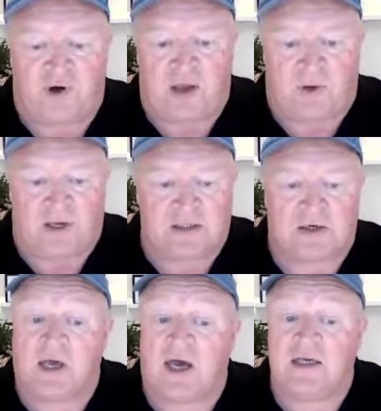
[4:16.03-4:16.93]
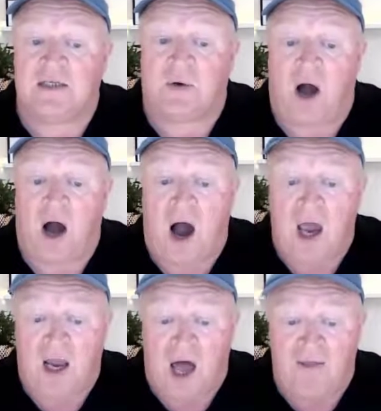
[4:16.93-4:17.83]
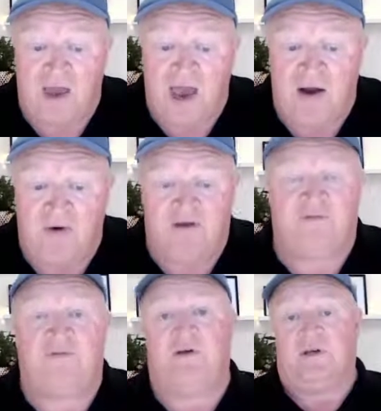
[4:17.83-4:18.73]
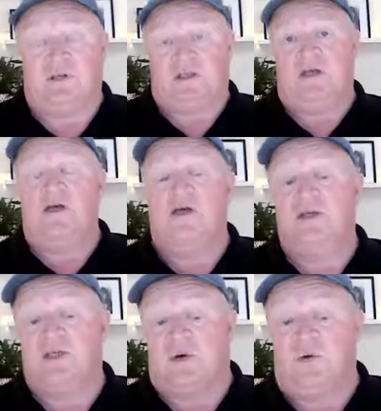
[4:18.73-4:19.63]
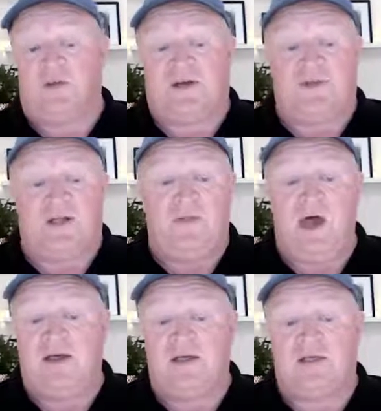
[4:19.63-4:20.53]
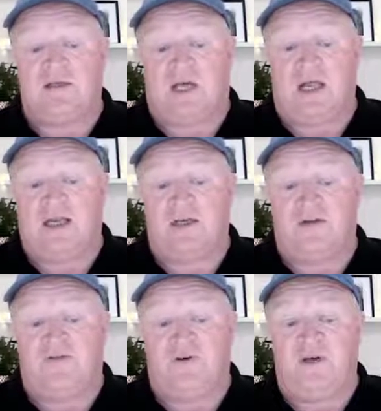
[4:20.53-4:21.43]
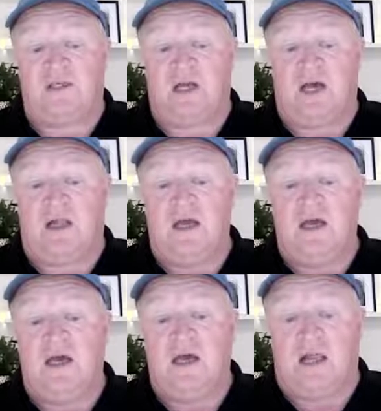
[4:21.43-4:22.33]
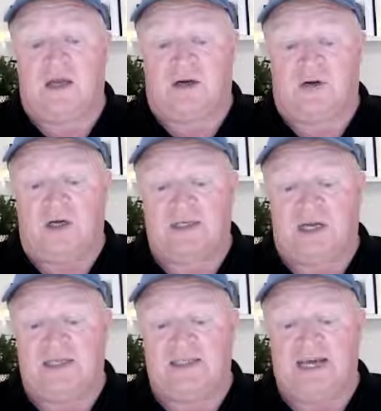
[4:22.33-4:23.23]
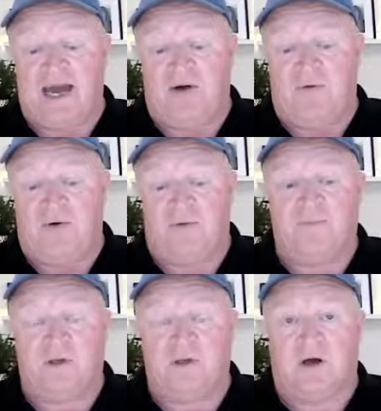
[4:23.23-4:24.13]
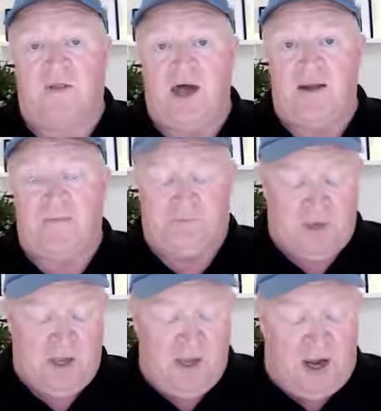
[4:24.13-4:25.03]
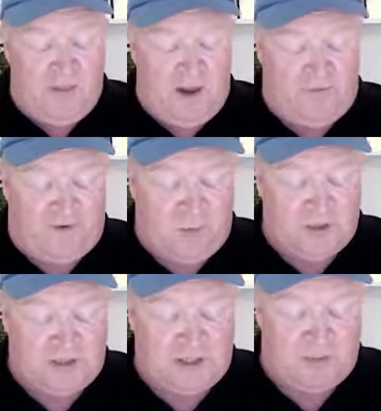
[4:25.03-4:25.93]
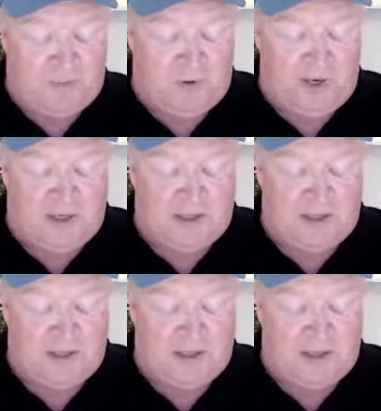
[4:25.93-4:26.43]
weeks, okay? So highlight the area first. So all I've done there is just clicked on the first cell, click across and down. Got that? And then if I wanted to put in